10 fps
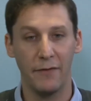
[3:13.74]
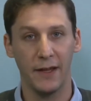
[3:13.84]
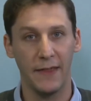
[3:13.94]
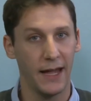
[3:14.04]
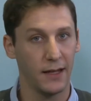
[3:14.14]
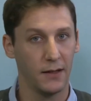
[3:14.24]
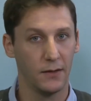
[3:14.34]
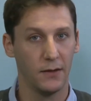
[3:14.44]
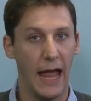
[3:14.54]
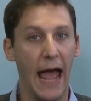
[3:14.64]
having
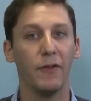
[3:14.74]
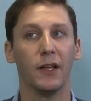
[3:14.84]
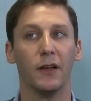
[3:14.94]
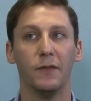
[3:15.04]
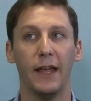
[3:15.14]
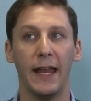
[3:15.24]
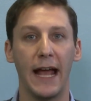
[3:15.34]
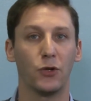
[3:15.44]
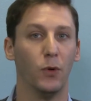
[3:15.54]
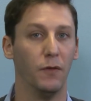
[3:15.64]
an
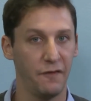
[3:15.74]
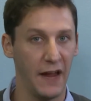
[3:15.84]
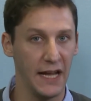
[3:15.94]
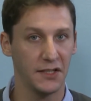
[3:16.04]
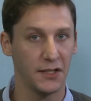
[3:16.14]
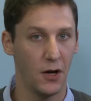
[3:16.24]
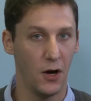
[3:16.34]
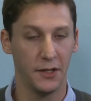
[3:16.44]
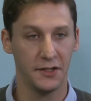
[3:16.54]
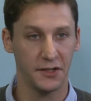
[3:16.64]
actual face
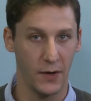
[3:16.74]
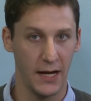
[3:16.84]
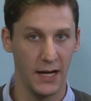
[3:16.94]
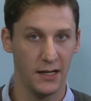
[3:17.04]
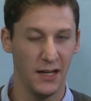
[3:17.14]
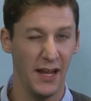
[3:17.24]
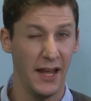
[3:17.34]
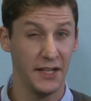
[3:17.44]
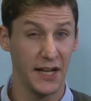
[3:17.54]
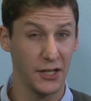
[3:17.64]
on screen
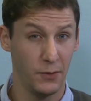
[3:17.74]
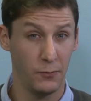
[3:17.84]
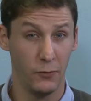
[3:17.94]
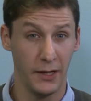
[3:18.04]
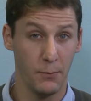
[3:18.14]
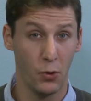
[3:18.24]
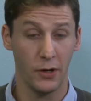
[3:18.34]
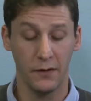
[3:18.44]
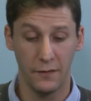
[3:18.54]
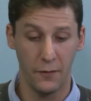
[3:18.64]
is actually really
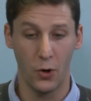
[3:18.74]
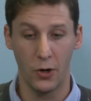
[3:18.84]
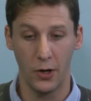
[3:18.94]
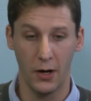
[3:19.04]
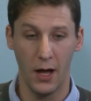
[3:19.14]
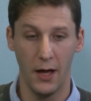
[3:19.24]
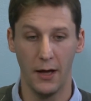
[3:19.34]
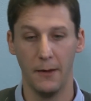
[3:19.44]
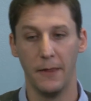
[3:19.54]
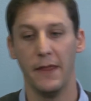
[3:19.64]
important for
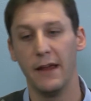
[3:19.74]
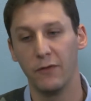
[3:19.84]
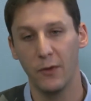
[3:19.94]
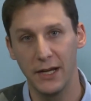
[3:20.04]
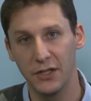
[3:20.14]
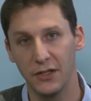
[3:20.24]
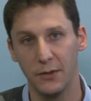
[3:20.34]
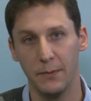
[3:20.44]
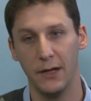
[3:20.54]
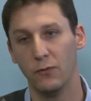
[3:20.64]
information
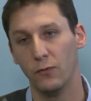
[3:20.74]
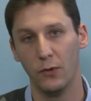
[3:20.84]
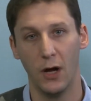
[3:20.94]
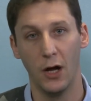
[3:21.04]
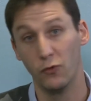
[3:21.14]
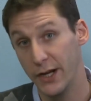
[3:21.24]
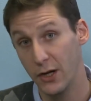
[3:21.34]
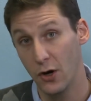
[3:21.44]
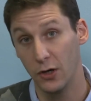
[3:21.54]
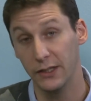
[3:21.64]
to be
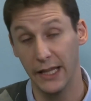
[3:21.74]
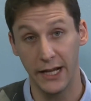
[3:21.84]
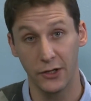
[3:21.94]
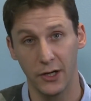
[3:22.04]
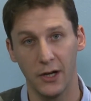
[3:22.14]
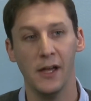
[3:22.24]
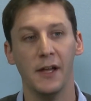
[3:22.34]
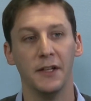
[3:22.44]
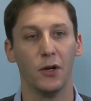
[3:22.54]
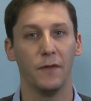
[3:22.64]
recalled later.
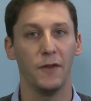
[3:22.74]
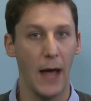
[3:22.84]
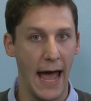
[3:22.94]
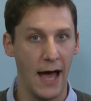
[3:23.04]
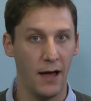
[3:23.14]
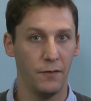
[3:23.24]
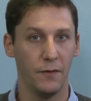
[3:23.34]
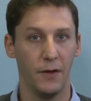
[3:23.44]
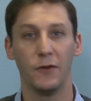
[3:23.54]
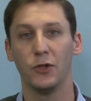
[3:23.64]
So if
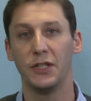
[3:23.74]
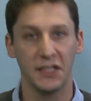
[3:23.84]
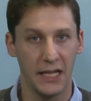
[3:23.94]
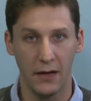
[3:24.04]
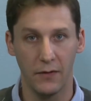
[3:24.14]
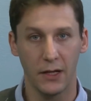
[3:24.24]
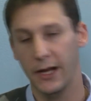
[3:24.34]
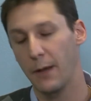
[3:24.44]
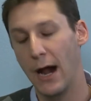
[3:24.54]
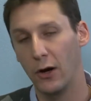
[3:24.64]
you're just giving
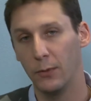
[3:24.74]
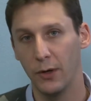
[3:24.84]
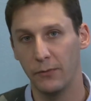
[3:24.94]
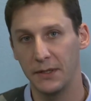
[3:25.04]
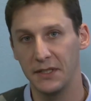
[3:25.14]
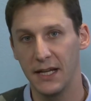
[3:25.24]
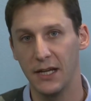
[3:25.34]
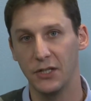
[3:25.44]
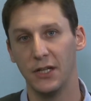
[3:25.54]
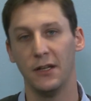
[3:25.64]
like a PowerPoint
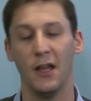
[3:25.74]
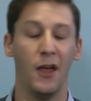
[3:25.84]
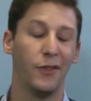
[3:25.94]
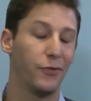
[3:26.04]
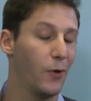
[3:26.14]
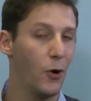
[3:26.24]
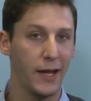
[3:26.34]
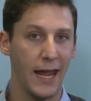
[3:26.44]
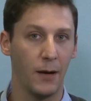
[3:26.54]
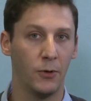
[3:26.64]
presentation,
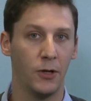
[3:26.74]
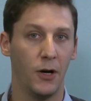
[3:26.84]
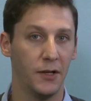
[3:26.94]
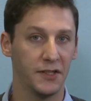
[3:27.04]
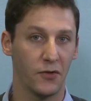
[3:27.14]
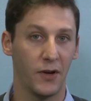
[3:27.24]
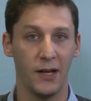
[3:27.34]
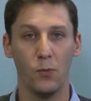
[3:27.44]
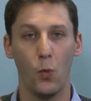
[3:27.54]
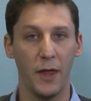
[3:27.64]
throw a camera on
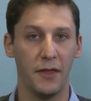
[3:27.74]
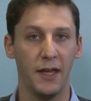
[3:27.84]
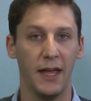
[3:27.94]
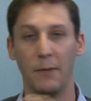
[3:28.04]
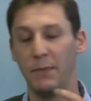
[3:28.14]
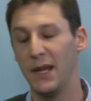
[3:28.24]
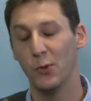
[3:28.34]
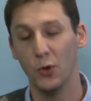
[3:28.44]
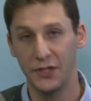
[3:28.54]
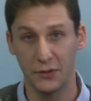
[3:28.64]
screen with it and
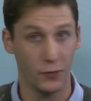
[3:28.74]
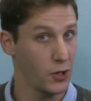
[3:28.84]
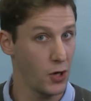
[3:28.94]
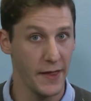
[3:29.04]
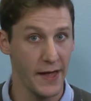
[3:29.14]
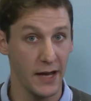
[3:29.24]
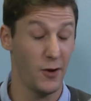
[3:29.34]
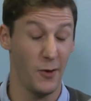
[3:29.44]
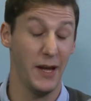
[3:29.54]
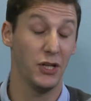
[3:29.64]
people will just recall that
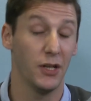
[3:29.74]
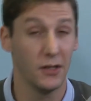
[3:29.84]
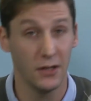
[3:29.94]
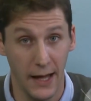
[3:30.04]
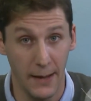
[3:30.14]
information.